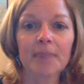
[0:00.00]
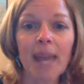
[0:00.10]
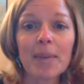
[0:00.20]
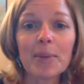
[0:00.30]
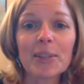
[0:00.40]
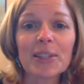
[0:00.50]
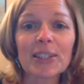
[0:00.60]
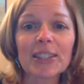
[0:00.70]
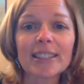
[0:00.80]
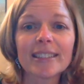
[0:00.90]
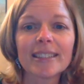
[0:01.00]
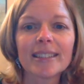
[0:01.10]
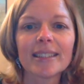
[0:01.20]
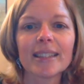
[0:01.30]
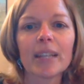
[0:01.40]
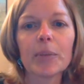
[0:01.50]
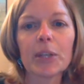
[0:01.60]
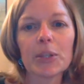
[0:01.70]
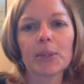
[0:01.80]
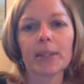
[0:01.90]
Hi boys and girls! Today we're
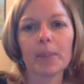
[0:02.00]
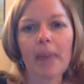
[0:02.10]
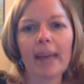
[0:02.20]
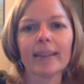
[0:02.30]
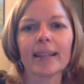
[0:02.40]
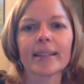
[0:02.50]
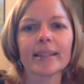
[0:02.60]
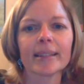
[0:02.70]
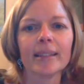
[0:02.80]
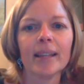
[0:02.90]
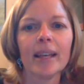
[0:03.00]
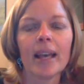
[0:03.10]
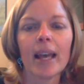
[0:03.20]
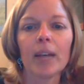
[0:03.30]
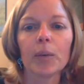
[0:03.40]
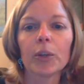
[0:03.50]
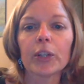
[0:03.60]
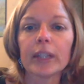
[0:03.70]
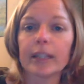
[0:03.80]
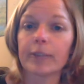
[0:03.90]
going to do a little math lesson and you're
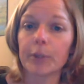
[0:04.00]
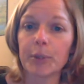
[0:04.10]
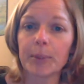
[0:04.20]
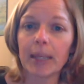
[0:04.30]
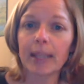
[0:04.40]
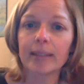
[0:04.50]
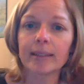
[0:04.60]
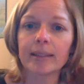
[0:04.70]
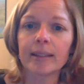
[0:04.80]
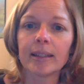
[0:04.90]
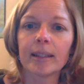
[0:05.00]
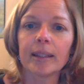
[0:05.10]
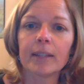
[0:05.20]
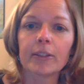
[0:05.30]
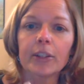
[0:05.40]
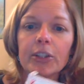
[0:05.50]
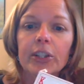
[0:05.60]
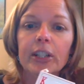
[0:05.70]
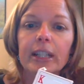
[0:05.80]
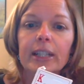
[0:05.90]
going to need a few supplies. First you're
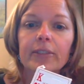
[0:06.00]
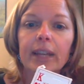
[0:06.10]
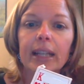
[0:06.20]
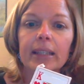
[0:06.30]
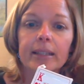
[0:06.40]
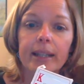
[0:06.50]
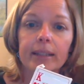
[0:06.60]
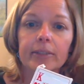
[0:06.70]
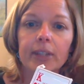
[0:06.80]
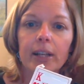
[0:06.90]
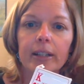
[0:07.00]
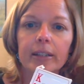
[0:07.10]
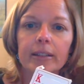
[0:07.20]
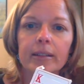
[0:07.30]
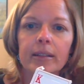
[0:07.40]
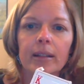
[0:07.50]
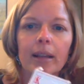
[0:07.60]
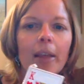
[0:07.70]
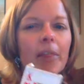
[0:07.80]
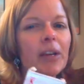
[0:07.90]
going to need to find a deck of cards.
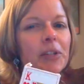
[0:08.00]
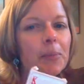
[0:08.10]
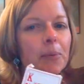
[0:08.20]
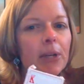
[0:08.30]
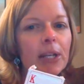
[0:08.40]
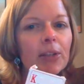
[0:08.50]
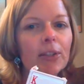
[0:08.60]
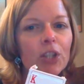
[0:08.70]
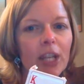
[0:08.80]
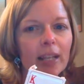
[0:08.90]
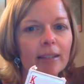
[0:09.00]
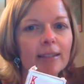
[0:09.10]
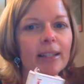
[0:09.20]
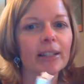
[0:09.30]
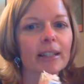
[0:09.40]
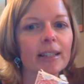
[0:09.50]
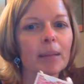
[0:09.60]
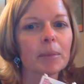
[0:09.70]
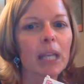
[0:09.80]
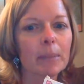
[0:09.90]
There's a pretty good chance there is
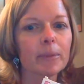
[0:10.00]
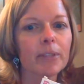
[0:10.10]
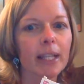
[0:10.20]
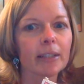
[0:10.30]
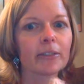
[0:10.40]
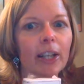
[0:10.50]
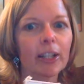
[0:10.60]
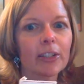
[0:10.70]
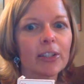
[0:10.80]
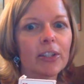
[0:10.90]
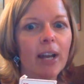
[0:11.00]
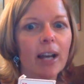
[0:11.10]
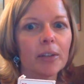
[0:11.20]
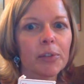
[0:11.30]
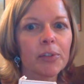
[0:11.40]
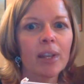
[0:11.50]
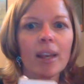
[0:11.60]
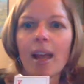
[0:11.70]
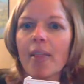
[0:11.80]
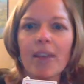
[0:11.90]
some type of deck of cards in your house.
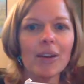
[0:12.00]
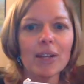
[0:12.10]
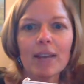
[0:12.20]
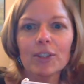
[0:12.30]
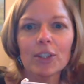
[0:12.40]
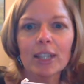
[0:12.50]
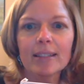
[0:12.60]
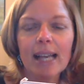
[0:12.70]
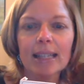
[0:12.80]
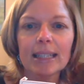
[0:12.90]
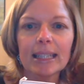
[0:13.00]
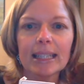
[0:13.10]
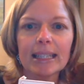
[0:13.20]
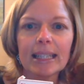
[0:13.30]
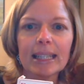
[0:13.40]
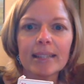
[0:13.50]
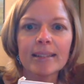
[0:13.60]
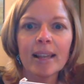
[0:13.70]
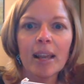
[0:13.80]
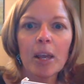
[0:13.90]
They don't have to look exactly like
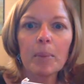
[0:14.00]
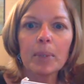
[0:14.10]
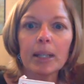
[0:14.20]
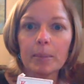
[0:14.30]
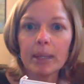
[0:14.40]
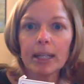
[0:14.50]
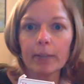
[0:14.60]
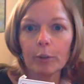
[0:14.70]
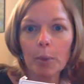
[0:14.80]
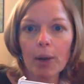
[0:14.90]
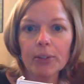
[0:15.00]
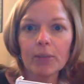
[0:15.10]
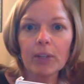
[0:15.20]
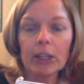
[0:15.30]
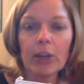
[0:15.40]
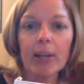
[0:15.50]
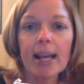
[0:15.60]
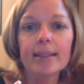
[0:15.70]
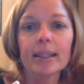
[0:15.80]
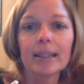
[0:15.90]
this, but in a minute if you pause the video and
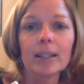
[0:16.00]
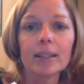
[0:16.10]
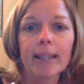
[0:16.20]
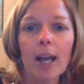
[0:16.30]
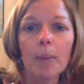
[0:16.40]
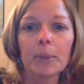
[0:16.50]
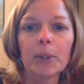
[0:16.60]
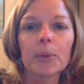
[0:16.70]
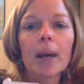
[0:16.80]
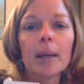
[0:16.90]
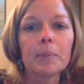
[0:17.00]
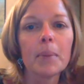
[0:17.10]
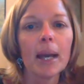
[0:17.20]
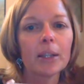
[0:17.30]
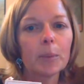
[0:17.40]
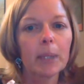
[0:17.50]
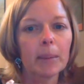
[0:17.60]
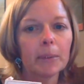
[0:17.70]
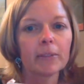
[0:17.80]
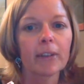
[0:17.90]
ask an adult to help you, I bet you'll be
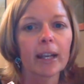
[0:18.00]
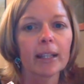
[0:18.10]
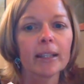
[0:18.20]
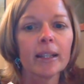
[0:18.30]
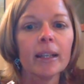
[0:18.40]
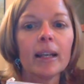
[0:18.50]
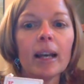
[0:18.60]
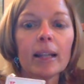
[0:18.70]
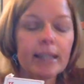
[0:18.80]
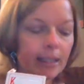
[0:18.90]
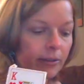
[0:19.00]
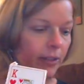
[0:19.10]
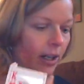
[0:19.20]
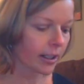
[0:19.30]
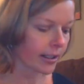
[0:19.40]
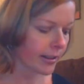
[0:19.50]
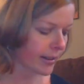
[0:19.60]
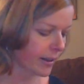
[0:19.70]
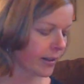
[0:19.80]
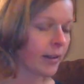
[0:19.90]
able to find a deck of
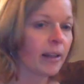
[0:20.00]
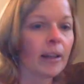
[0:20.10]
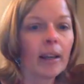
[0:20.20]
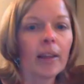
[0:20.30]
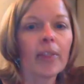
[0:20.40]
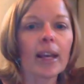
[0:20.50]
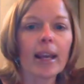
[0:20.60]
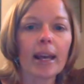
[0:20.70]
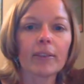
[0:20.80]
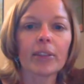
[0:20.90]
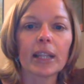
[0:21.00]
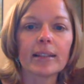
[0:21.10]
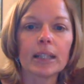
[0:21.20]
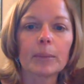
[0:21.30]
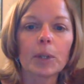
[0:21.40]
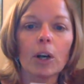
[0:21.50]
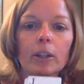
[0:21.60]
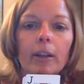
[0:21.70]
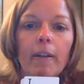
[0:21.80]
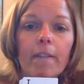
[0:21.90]
cards that have things in them
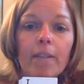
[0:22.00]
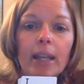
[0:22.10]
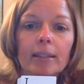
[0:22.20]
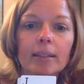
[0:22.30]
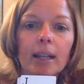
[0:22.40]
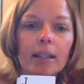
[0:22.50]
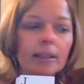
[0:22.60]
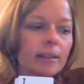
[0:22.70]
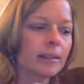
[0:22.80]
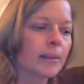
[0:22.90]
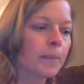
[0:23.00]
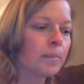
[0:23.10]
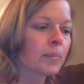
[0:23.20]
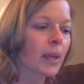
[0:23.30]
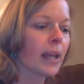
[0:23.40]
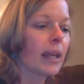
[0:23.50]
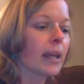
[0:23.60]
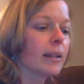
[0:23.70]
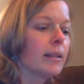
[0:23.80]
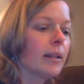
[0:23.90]
called face cards
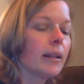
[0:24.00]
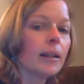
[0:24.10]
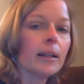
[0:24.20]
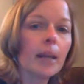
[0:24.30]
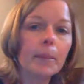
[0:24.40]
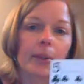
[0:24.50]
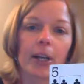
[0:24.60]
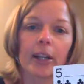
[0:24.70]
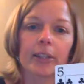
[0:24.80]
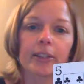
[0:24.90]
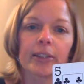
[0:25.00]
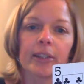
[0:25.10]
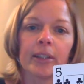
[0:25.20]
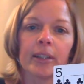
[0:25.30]
and number cards.